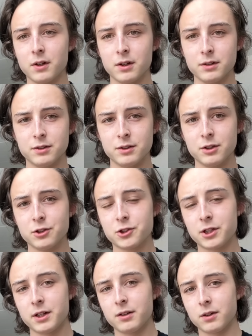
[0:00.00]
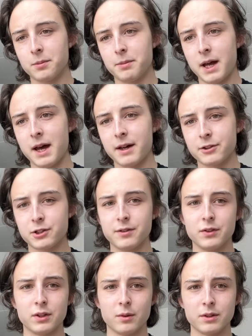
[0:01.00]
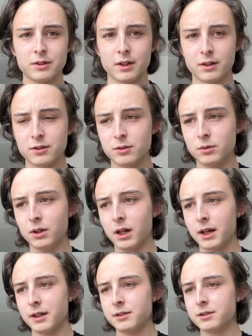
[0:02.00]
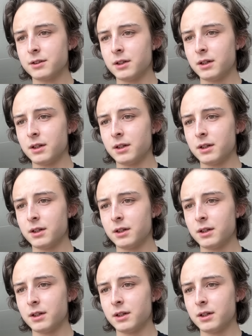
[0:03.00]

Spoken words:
in Z Shell or Bash, even though it's like 2 lines.